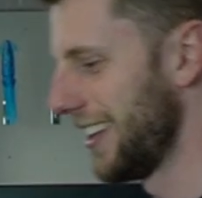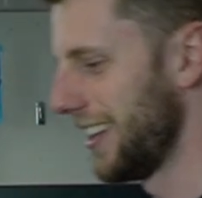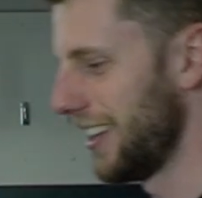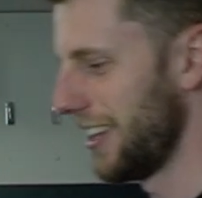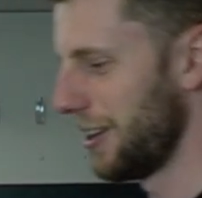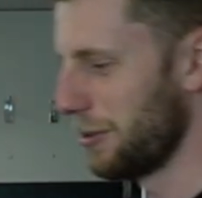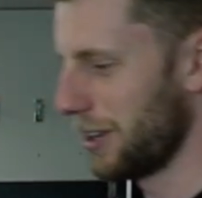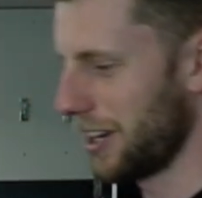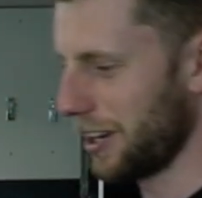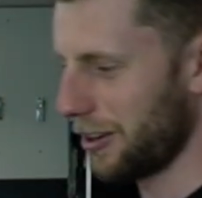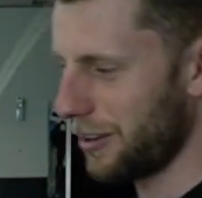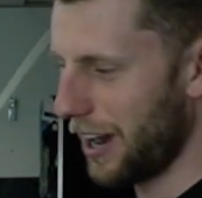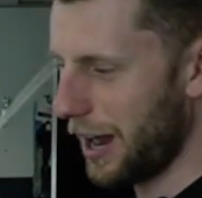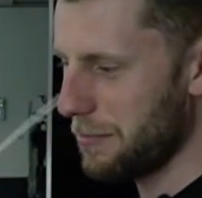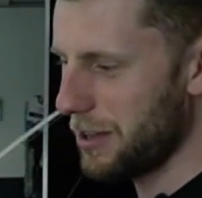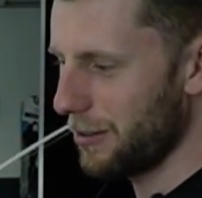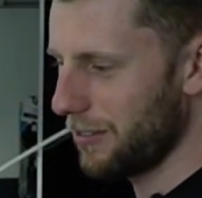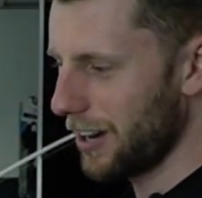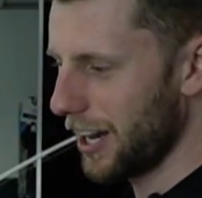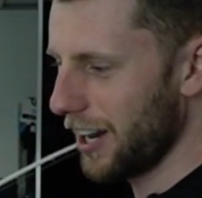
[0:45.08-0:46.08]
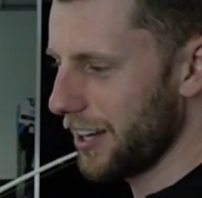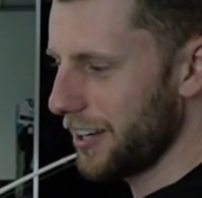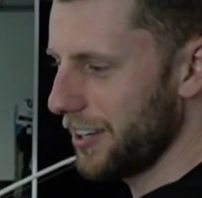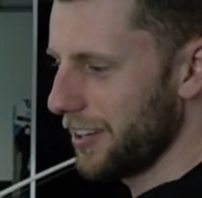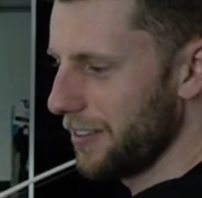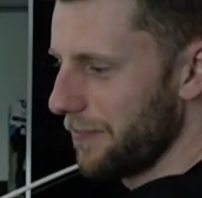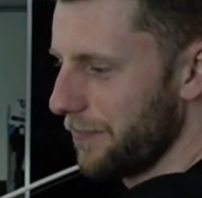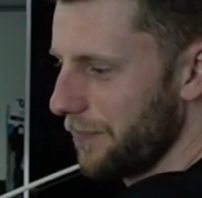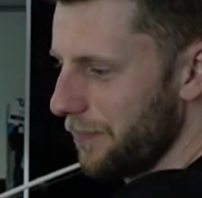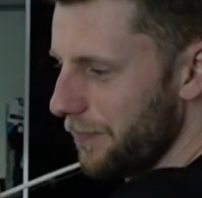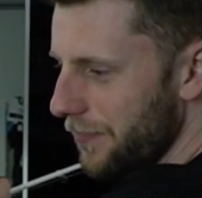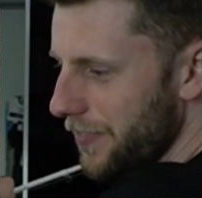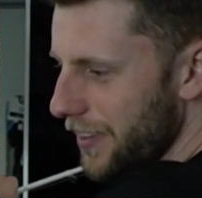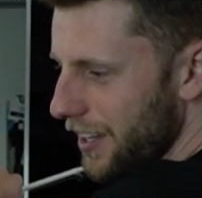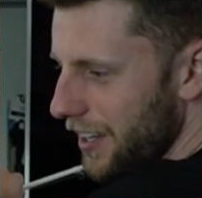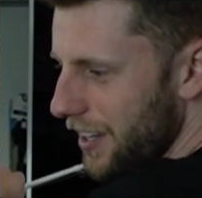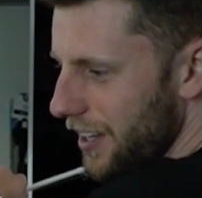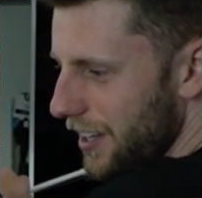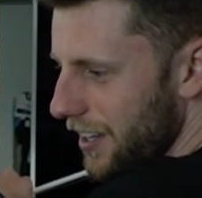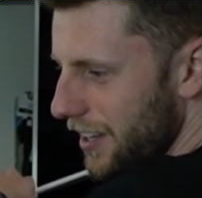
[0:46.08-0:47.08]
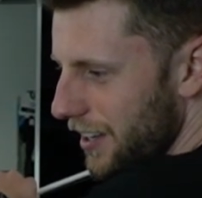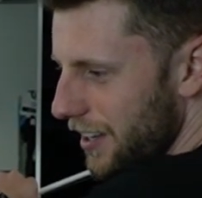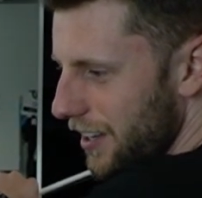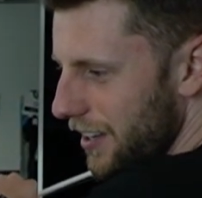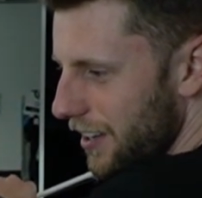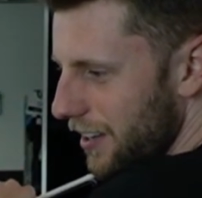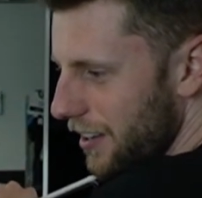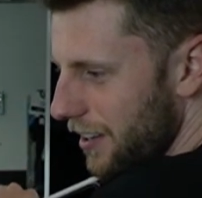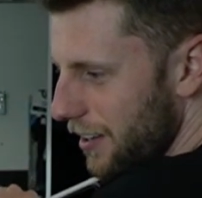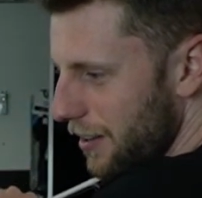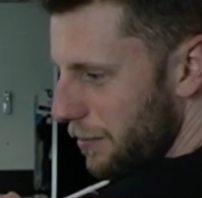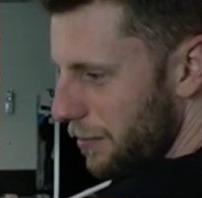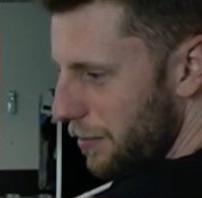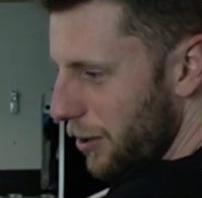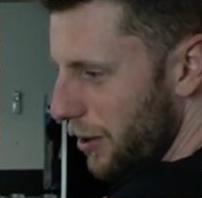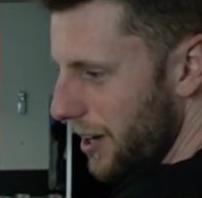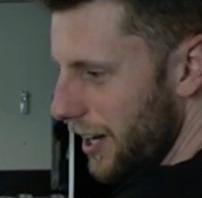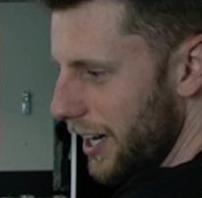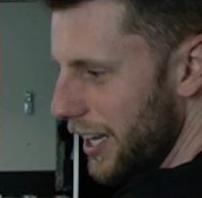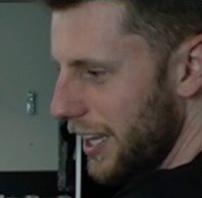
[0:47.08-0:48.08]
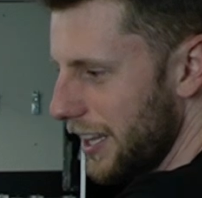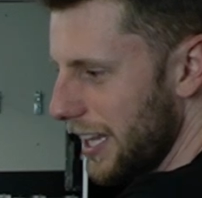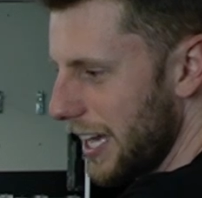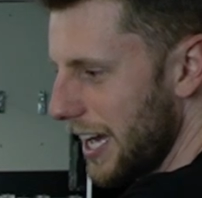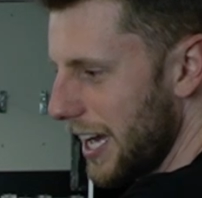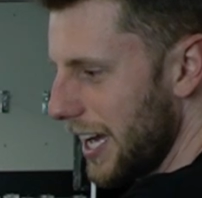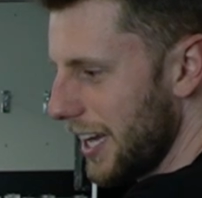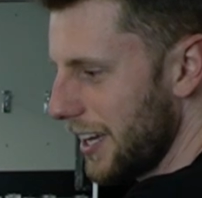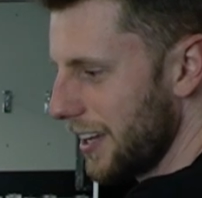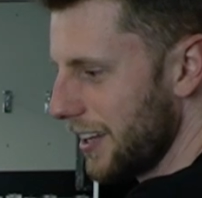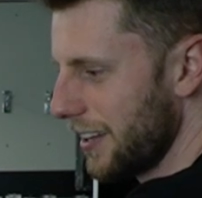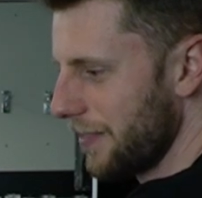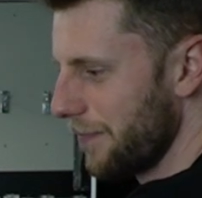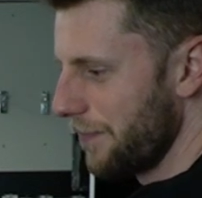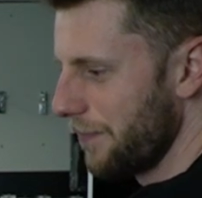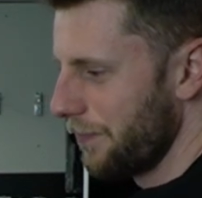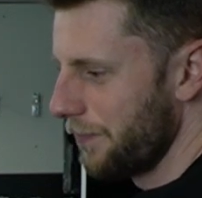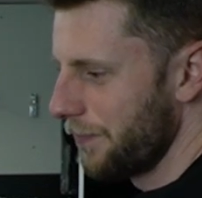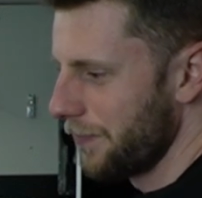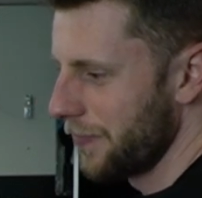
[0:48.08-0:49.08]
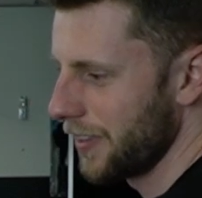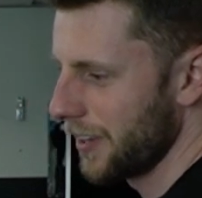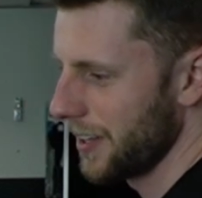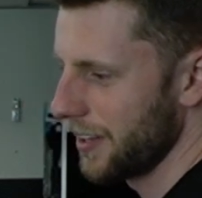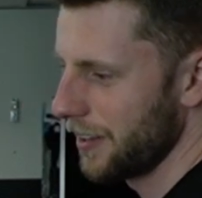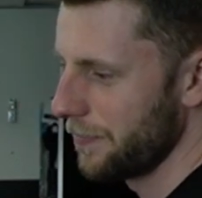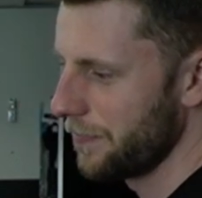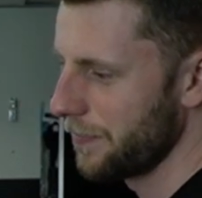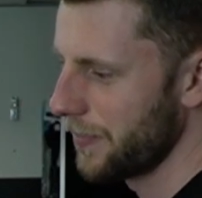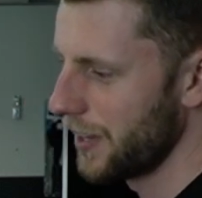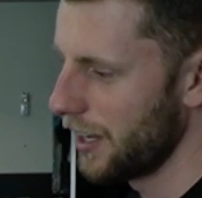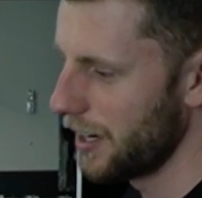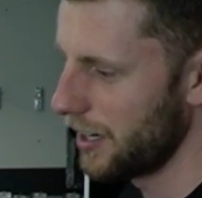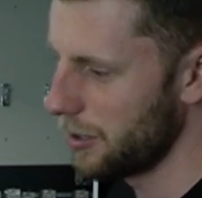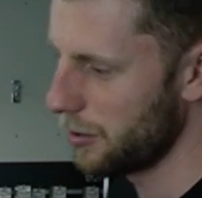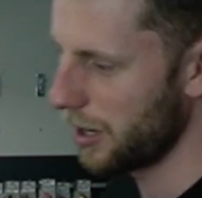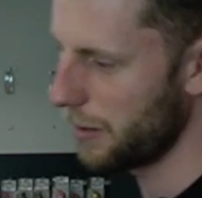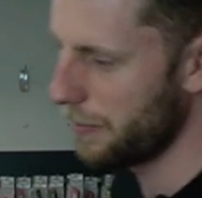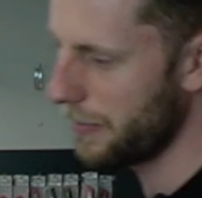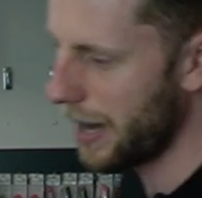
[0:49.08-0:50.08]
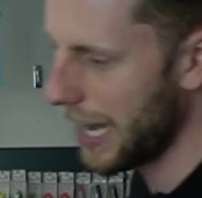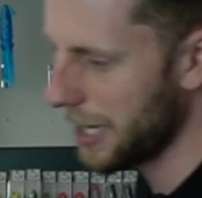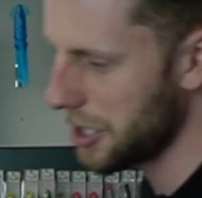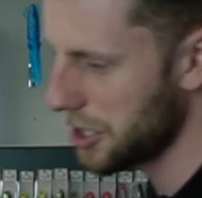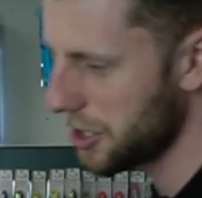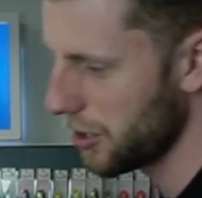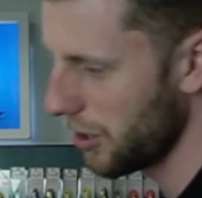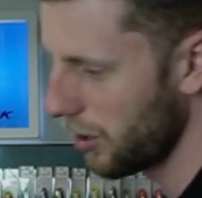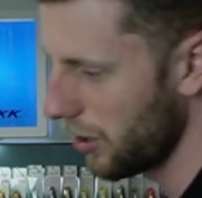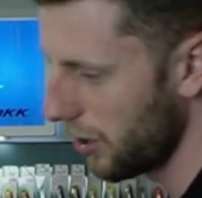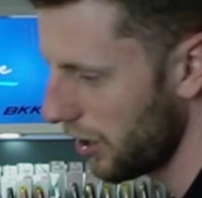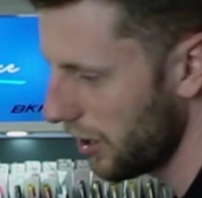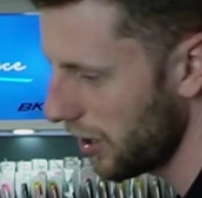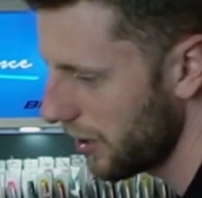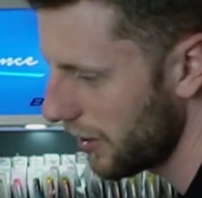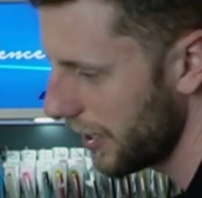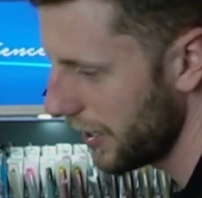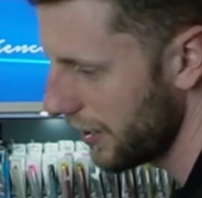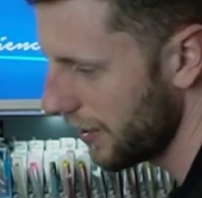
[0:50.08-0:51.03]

You want to grab your rod, put it in there, and you want to make sure that